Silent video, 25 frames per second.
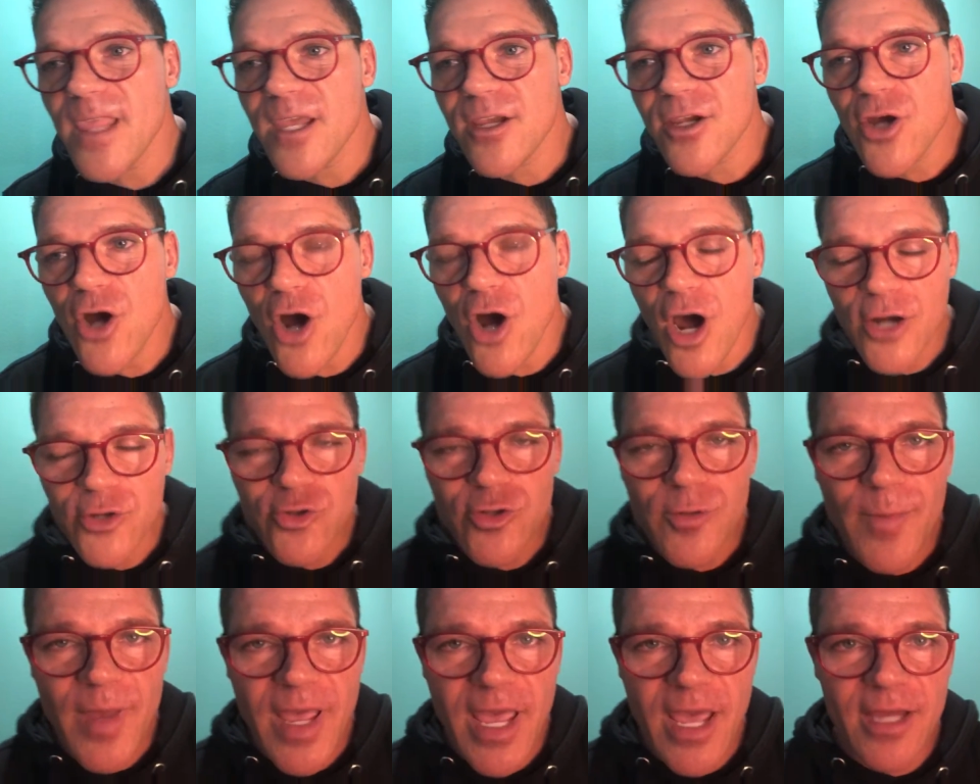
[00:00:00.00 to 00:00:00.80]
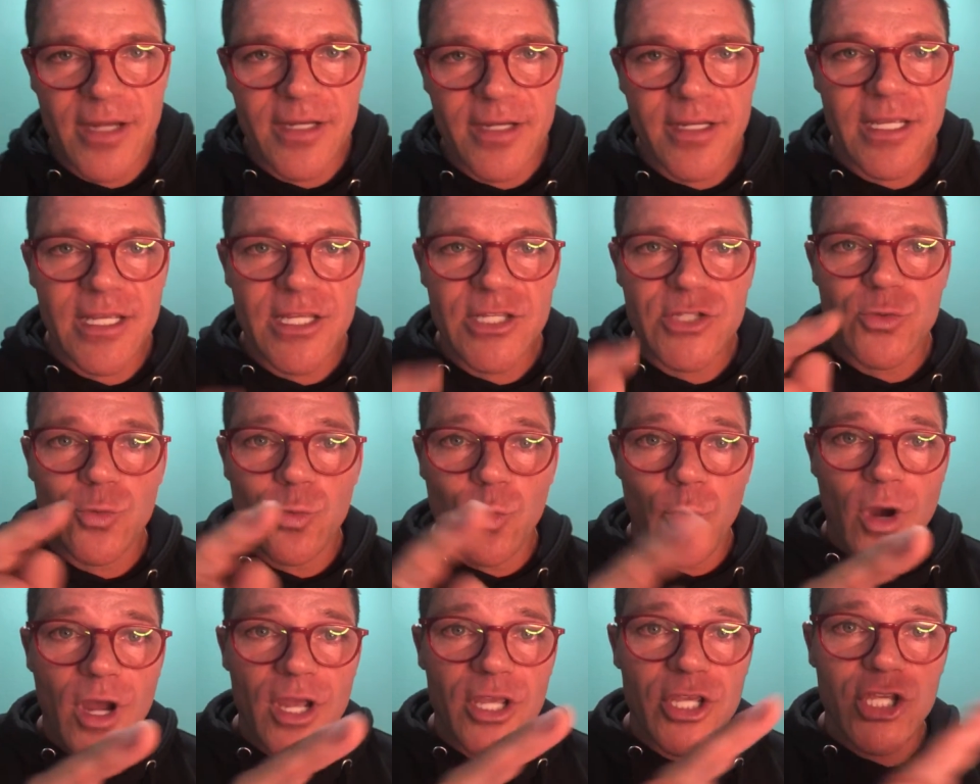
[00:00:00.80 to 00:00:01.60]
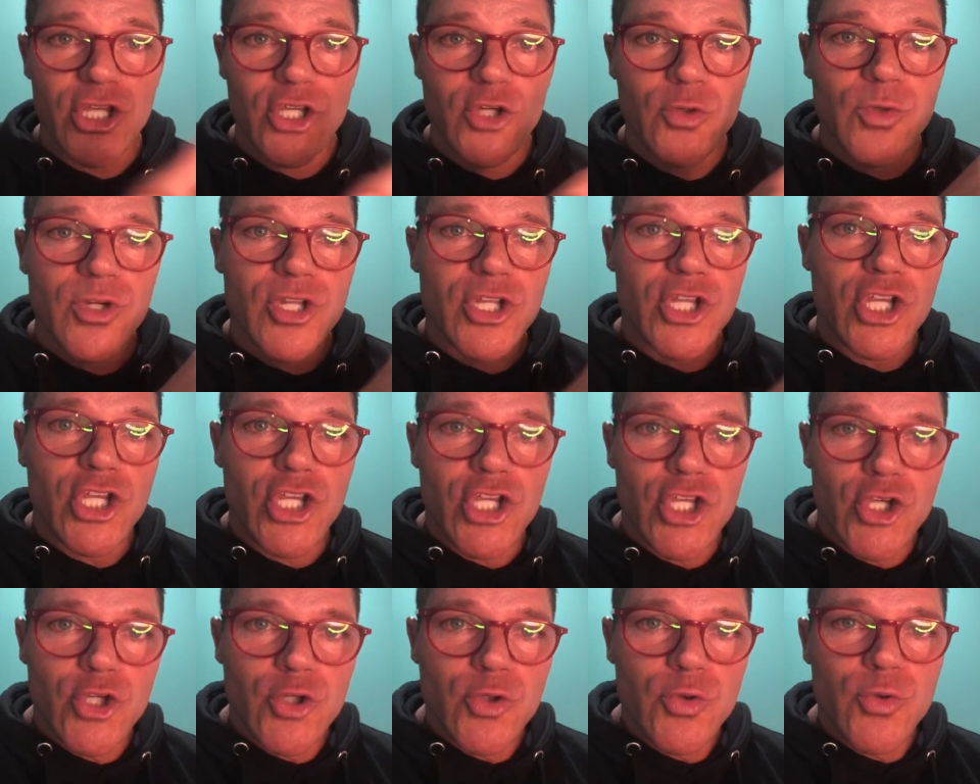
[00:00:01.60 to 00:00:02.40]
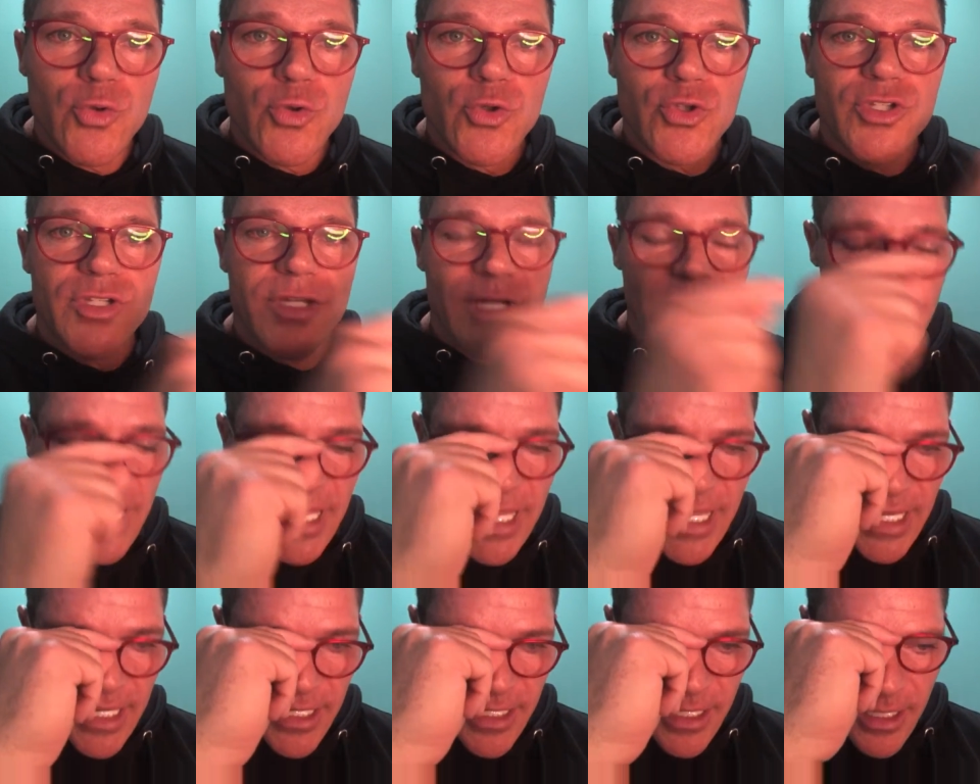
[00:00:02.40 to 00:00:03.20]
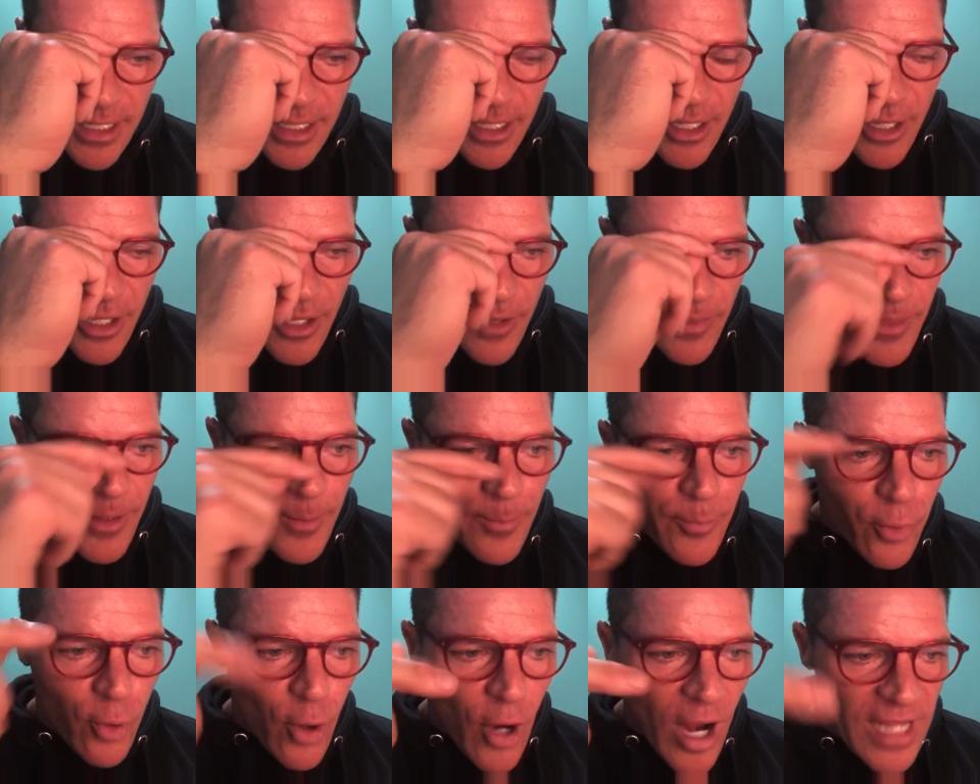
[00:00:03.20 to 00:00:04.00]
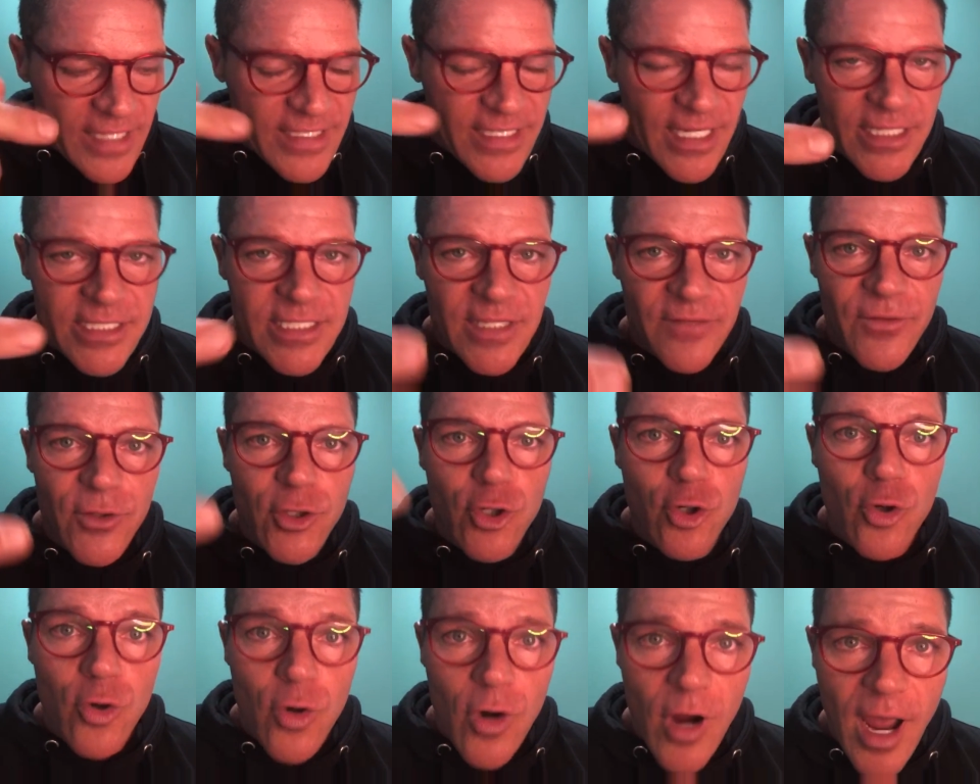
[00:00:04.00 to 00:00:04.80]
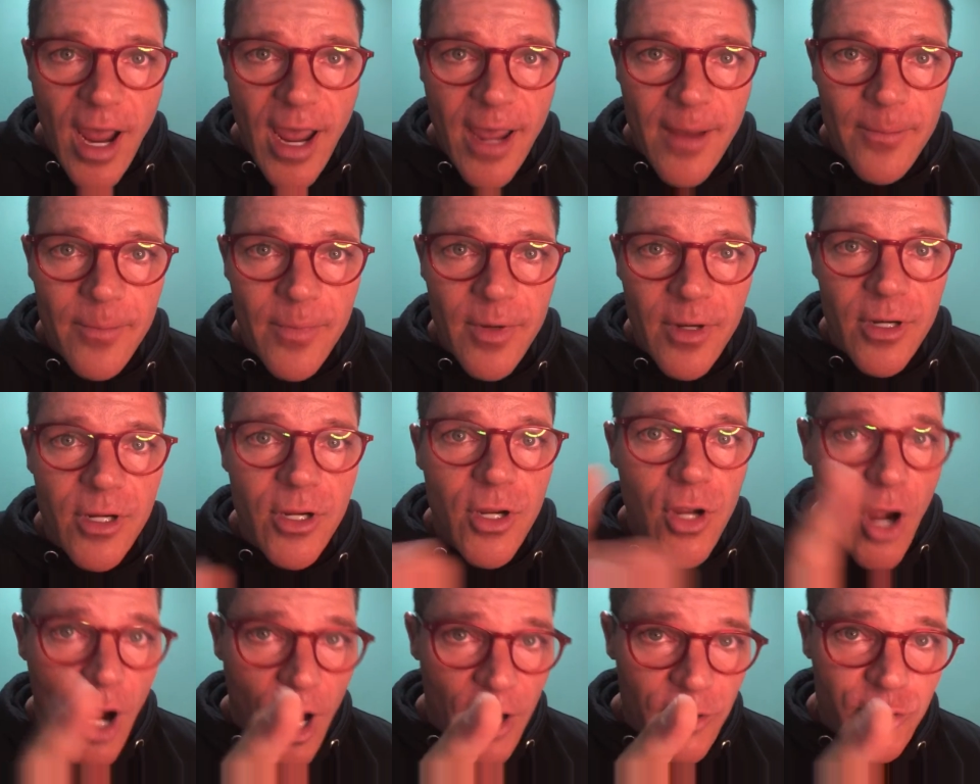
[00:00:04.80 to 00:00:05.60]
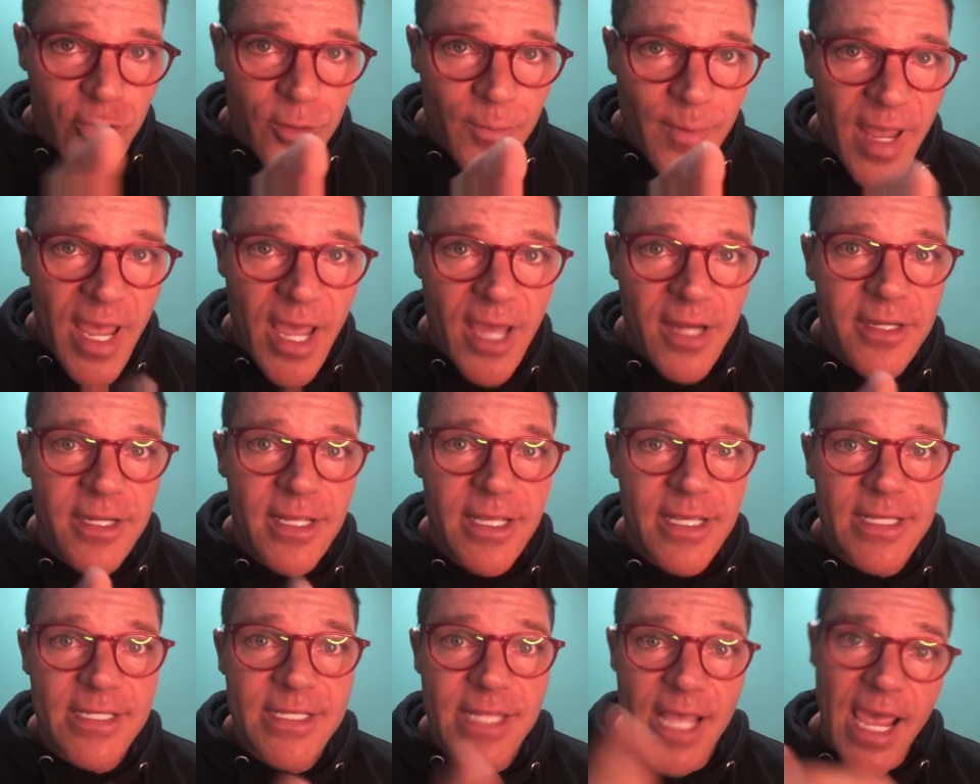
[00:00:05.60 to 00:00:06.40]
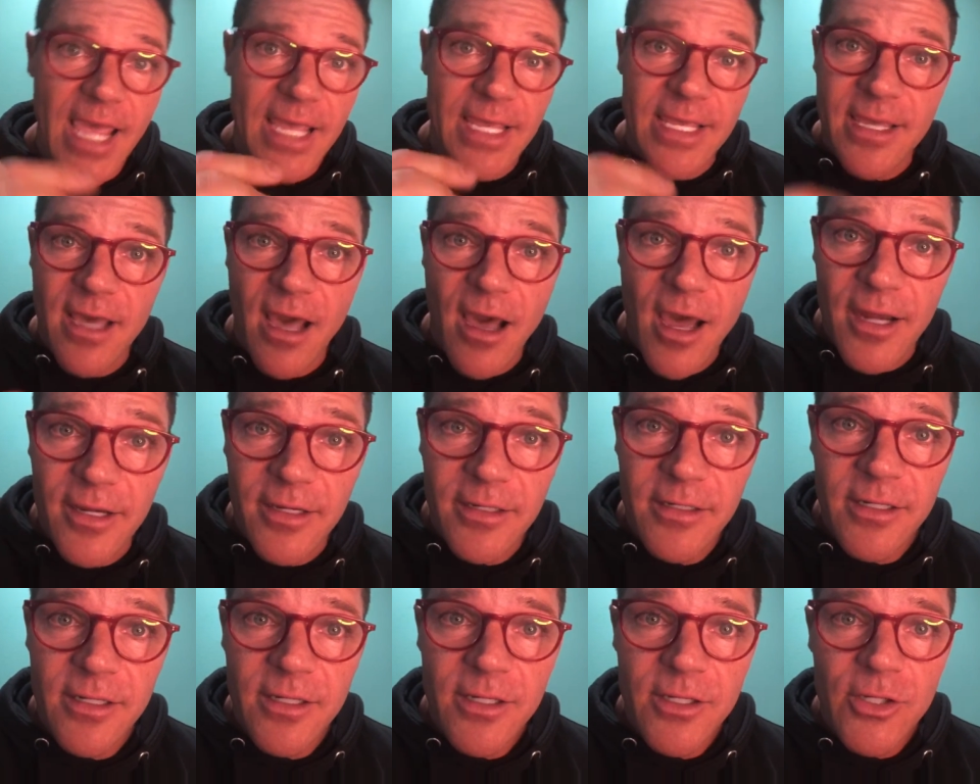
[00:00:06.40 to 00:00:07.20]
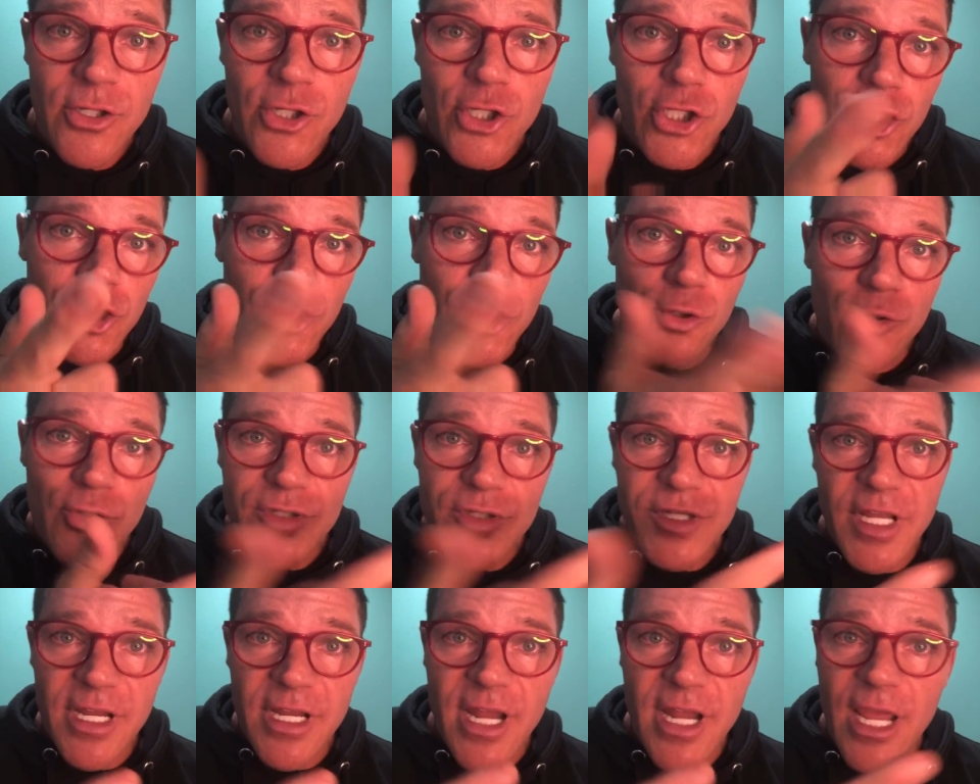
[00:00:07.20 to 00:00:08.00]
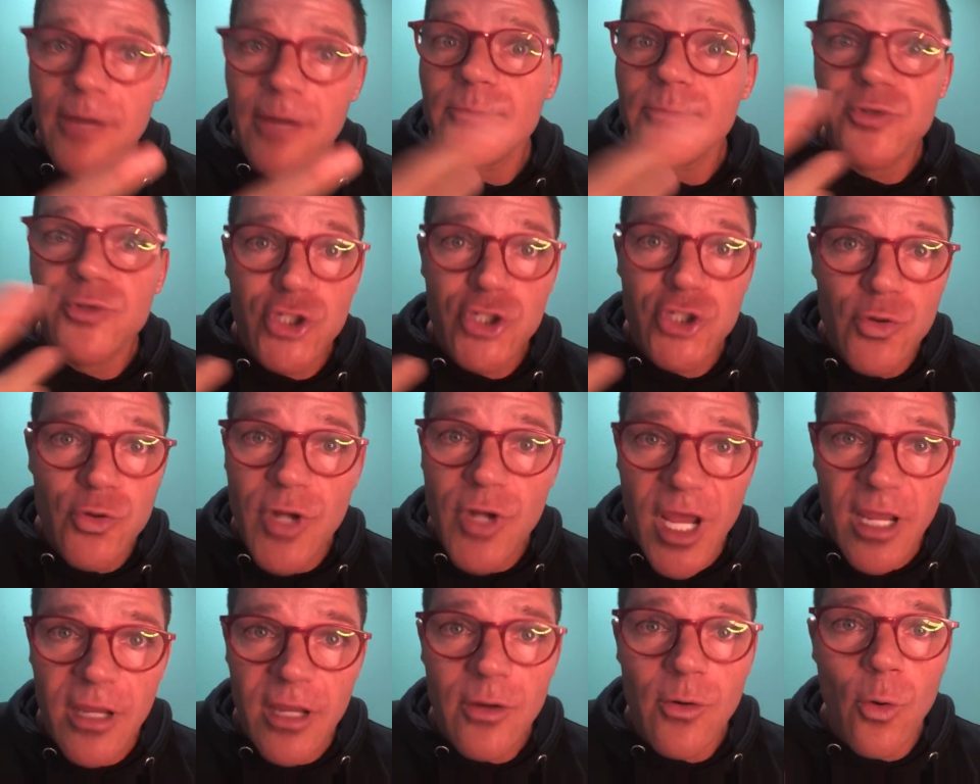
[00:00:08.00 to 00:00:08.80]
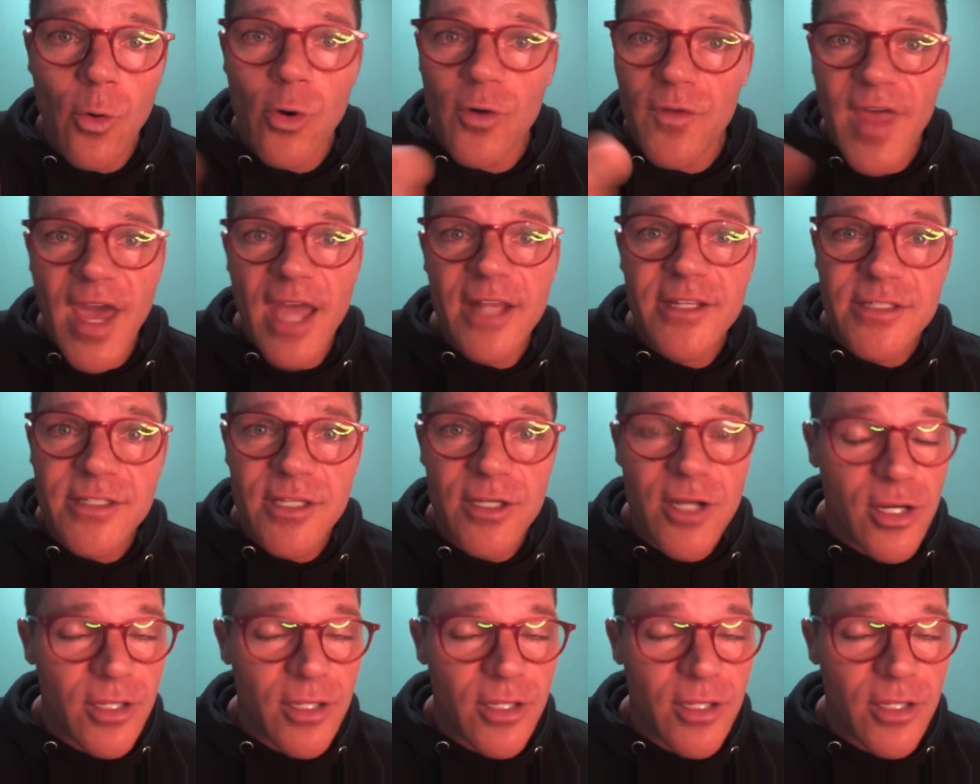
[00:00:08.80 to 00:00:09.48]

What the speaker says: contraband is what you would use in the process of a crime. Contraband is a gun used in a shooting, or that's the